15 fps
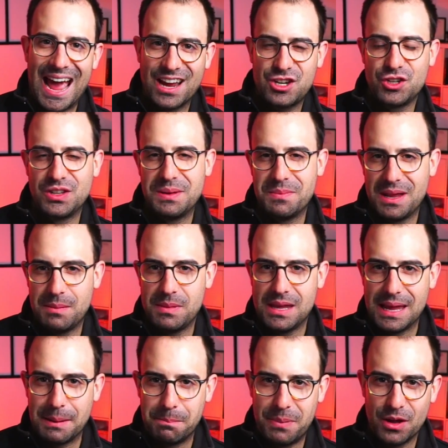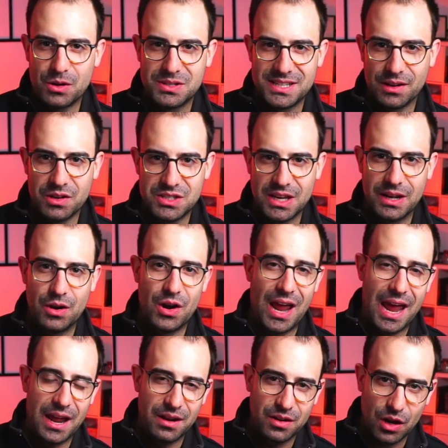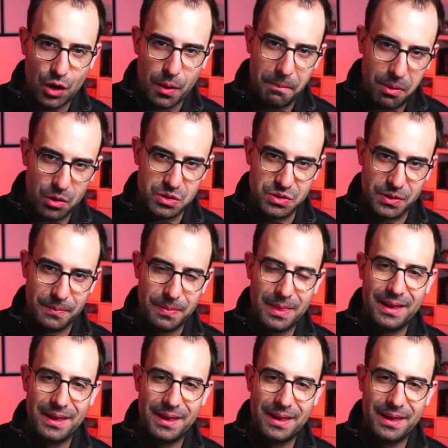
actually made me a better sound designer and composer.